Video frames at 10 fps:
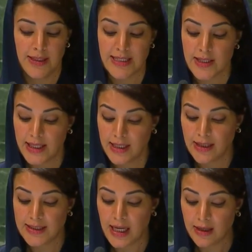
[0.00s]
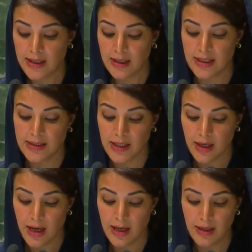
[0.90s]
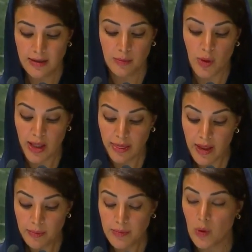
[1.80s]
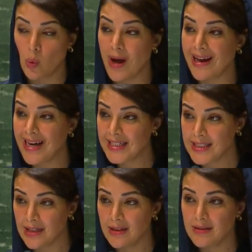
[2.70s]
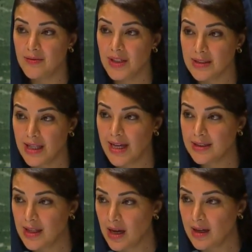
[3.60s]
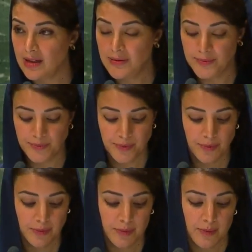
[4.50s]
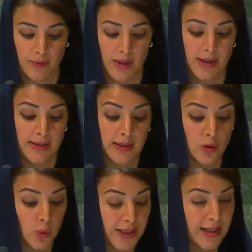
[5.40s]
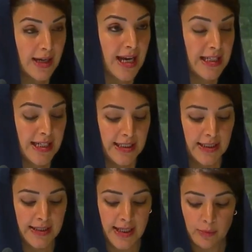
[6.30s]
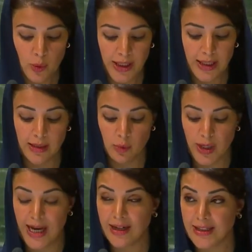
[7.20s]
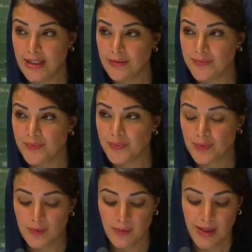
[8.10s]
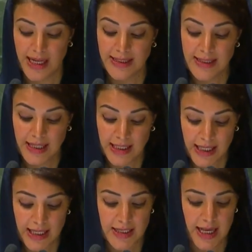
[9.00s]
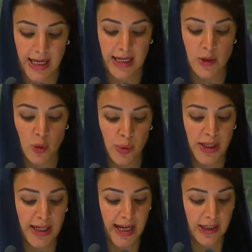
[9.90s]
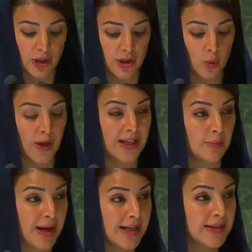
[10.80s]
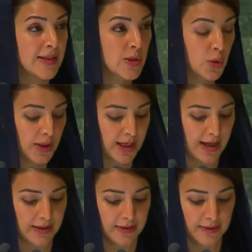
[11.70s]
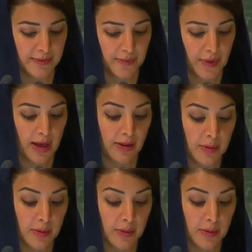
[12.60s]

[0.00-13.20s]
namely, accelerating an orderly and just transition in the energy sector, advancing climate financing mechanisms, and enhancing the livelihoods and protection of